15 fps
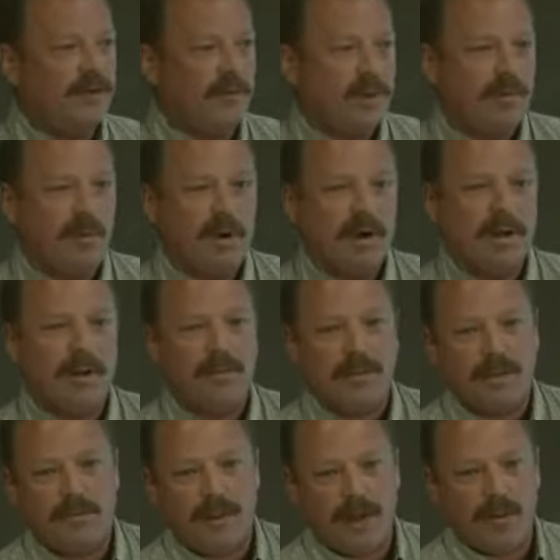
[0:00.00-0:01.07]
when you mark up on
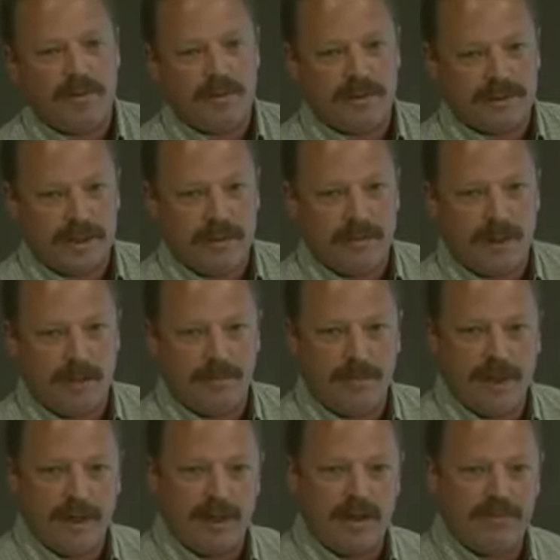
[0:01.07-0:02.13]
the paper that's coming up
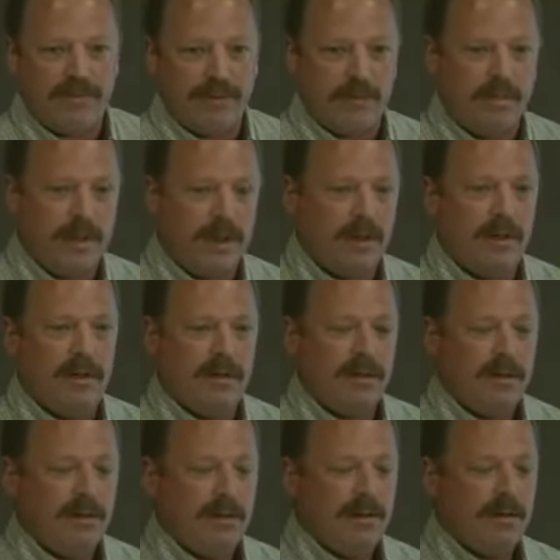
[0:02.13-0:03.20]
back off of the pen,
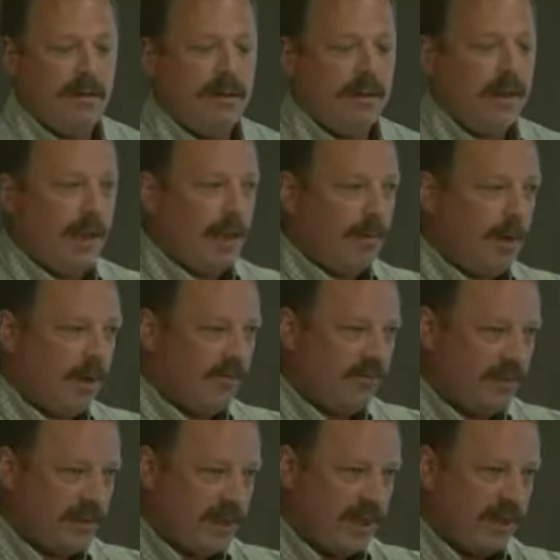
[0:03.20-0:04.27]
how about if
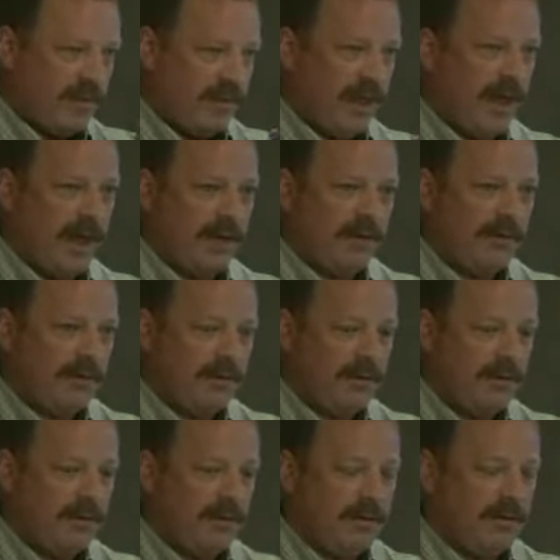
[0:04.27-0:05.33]
we take that
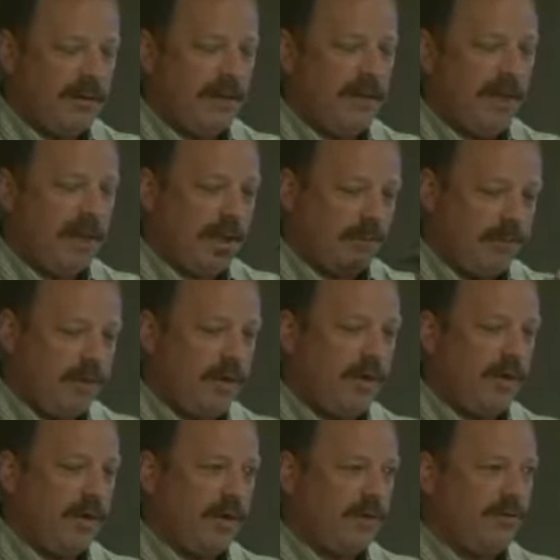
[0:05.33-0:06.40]
and put
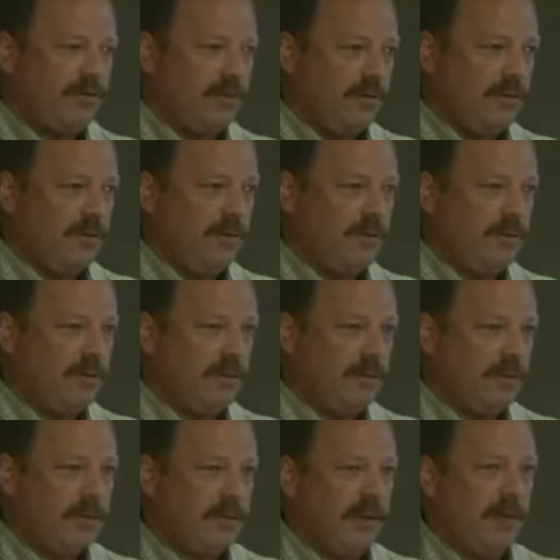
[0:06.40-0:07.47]
it into
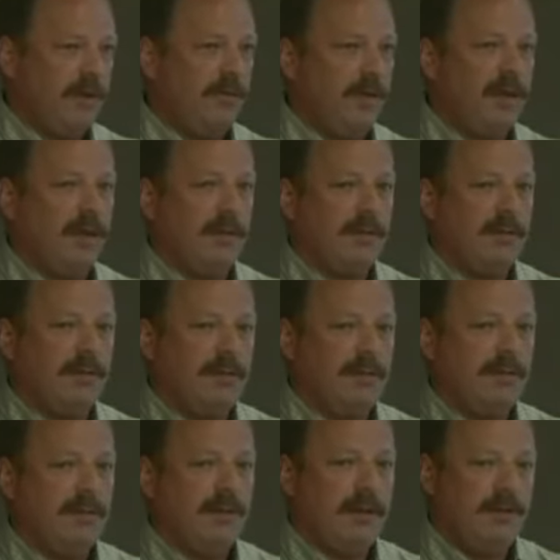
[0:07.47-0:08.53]
KML,
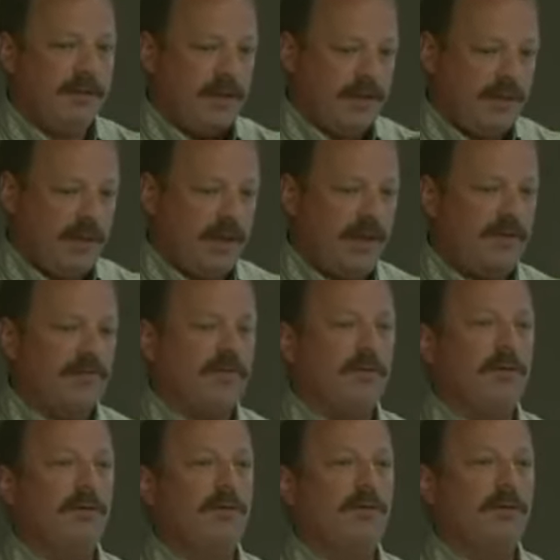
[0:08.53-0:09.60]
and then you have the
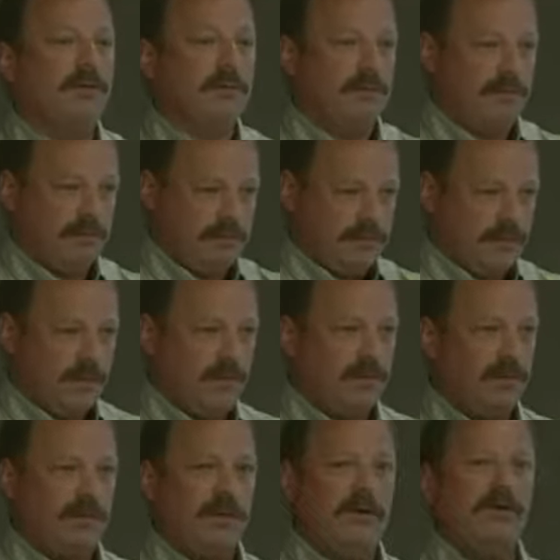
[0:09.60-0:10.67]
whole
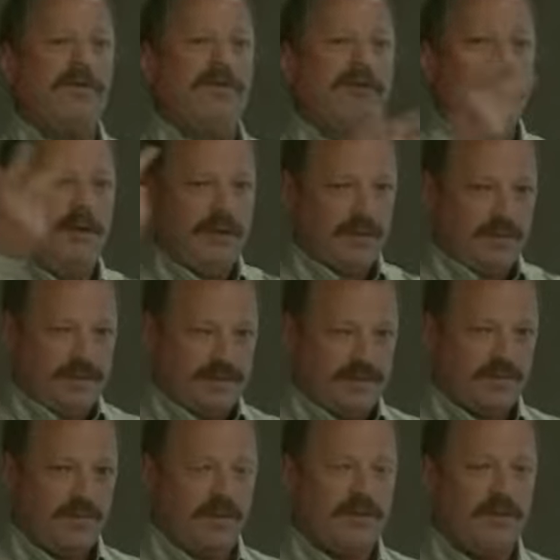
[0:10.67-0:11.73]
Google Earth, this
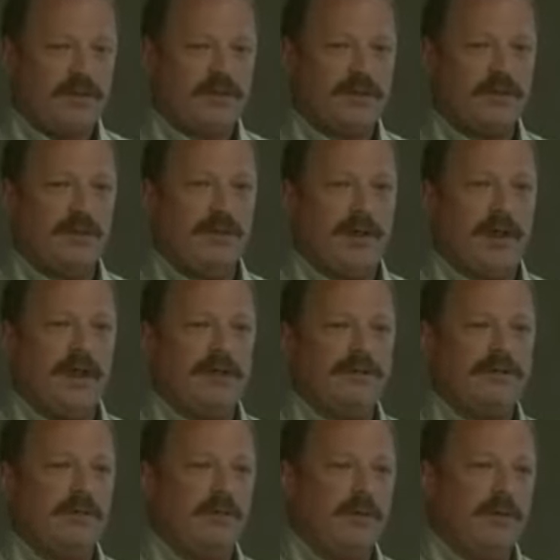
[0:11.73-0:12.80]
is where things are going out.
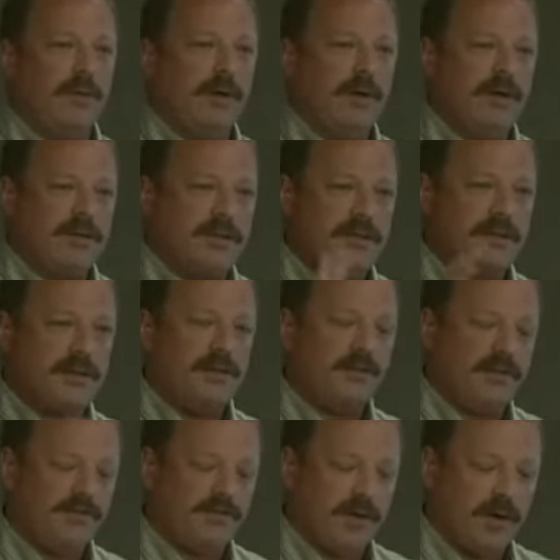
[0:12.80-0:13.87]
So when you're wanting to see
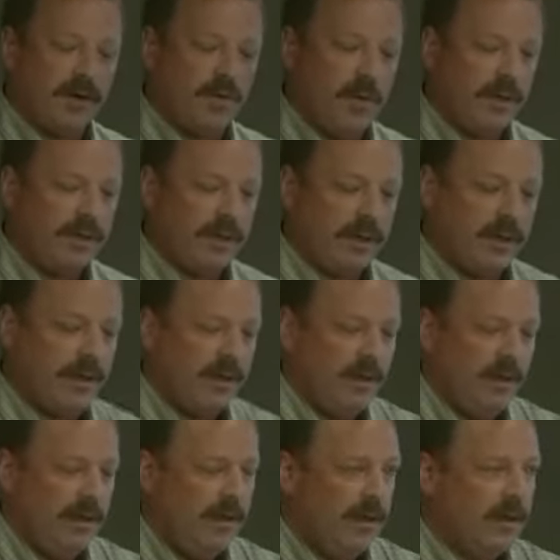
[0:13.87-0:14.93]
something very quickly,
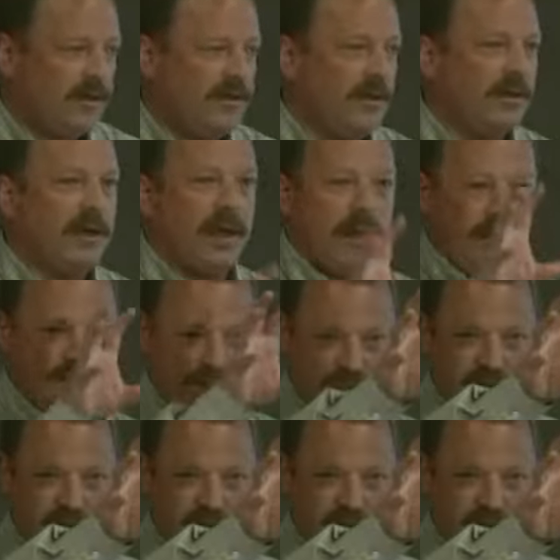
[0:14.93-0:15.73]
and you say, okay, this